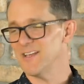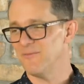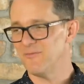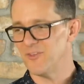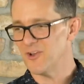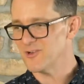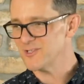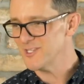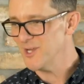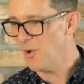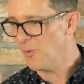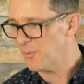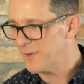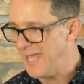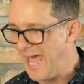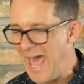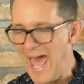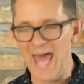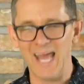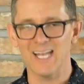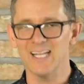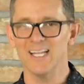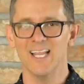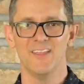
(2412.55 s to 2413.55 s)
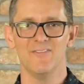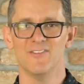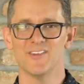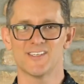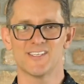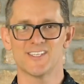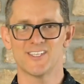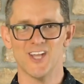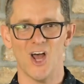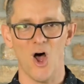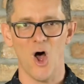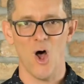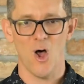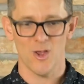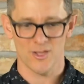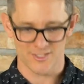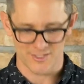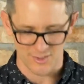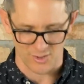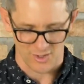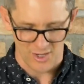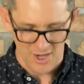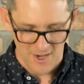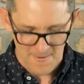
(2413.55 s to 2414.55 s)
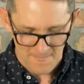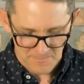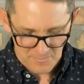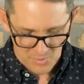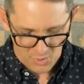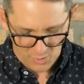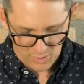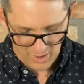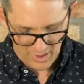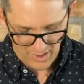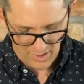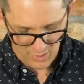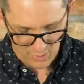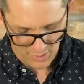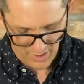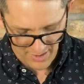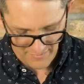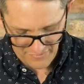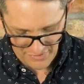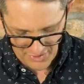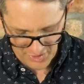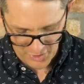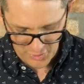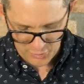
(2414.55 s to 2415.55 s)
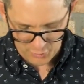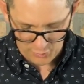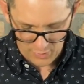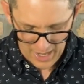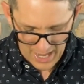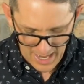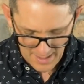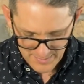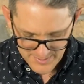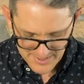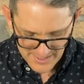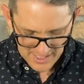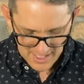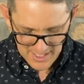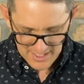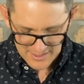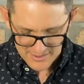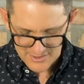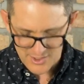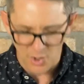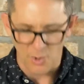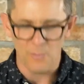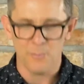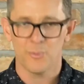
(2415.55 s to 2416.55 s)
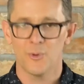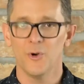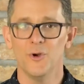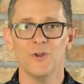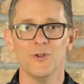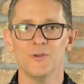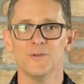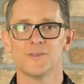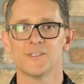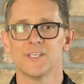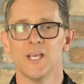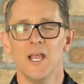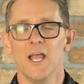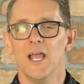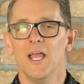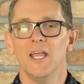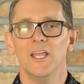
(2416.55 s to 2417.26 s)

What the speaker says: if there's no cattle in the stalls or if the crops don't produce,